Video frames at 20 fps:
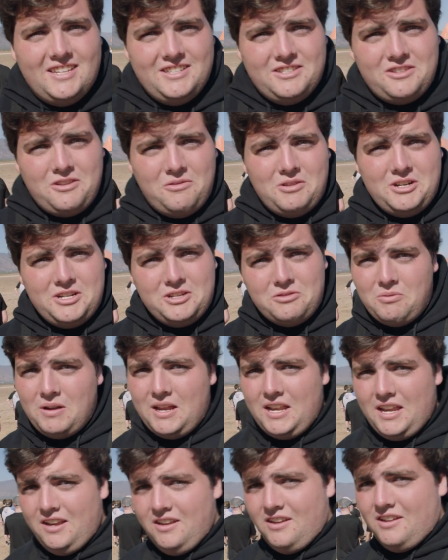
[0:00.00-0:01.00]
And so we're just
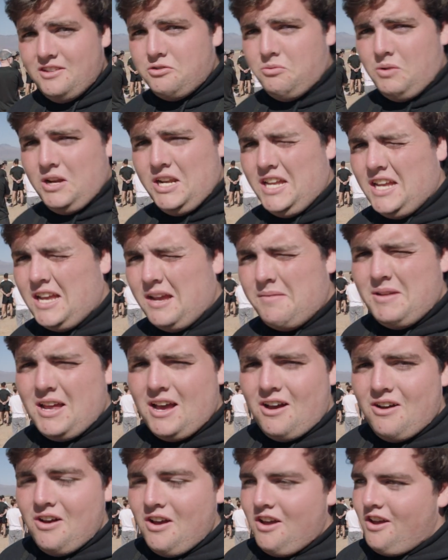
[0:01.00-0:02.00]
waiting. It's a waiting game
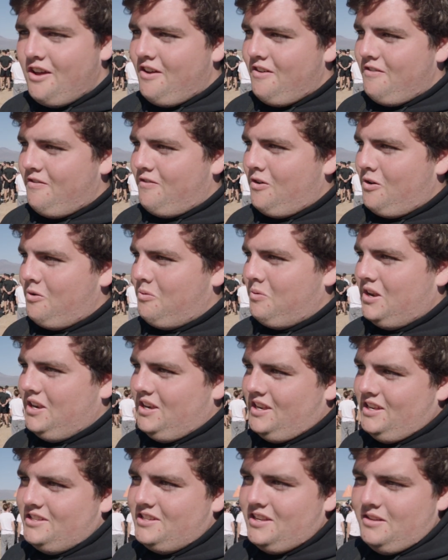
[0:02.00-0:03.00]
now for
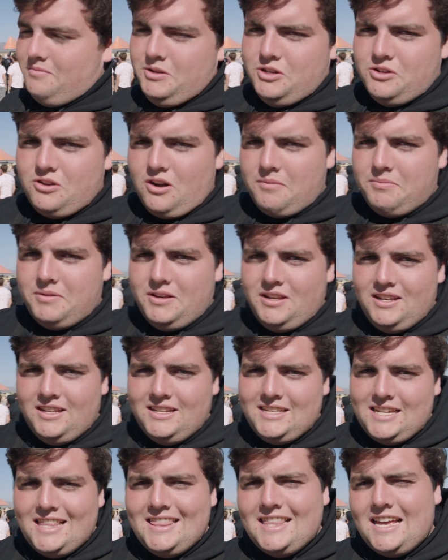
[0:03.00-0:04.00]
when he's gonna be dropping
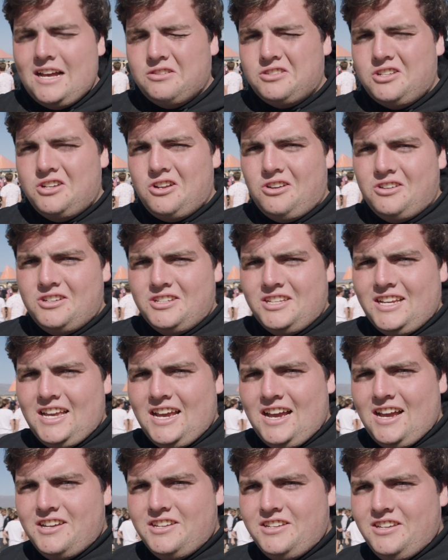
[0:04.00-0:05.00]
$10,000 in
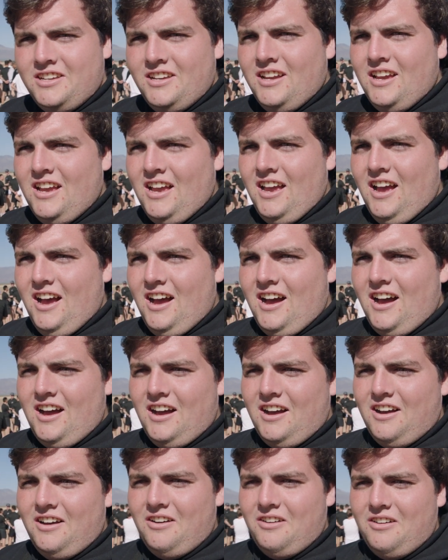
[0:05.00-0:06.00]
cash.
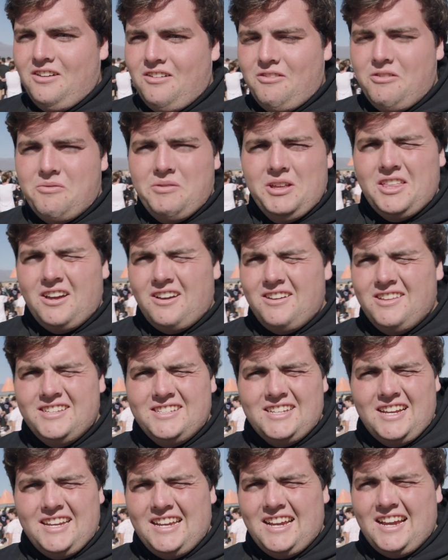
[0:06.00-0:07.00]
Uh, when we thought of
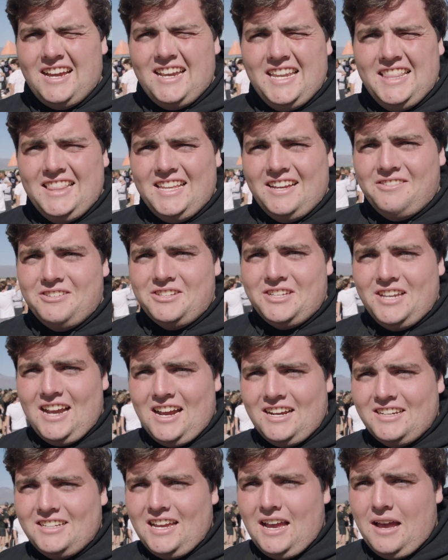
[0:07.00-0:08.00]
this idea, I didn't think it was going to
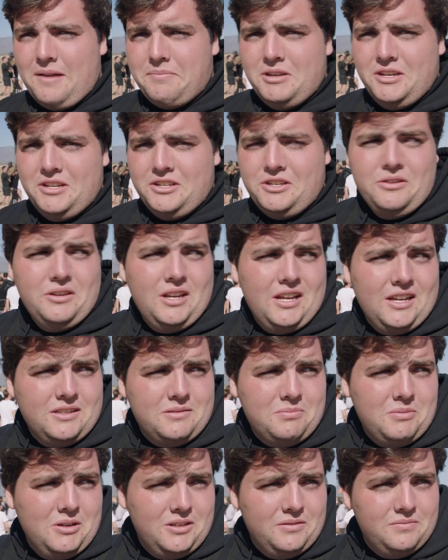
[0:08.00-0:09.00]
actually happen in two
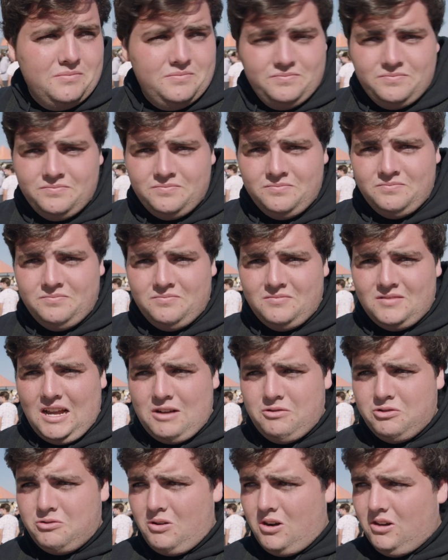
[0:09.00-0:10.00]
days, but
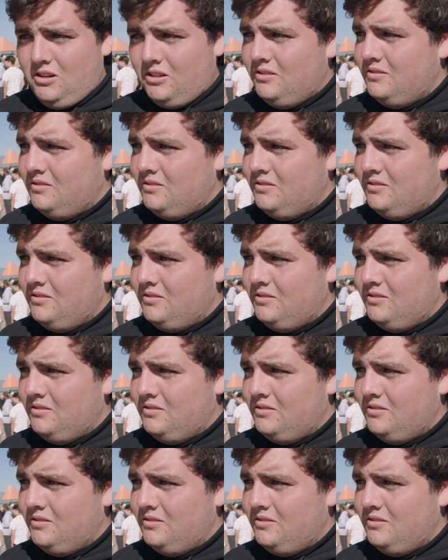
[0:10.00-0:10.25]
I was wrong.